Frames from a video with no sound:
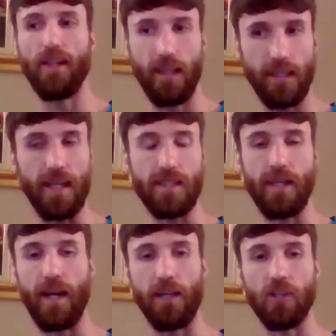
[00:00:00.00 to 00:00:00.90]
I think that's
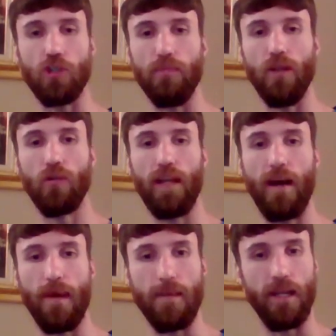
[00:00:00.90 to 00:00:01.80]
an area that should be looked
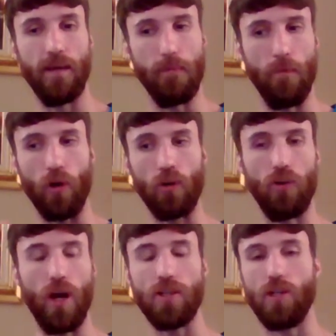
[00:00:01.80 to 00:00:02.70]
at, maybe a little bit more
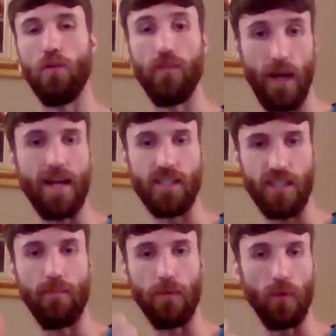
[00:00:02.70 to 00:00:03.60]
crossover, as you
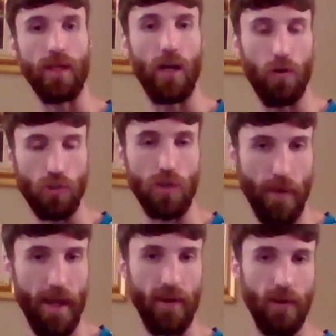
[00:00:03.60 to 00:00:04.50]
said, between coach,
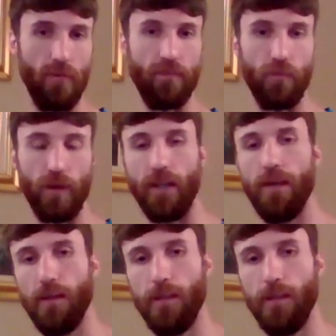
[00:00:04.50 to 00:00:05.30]
competitor, referee.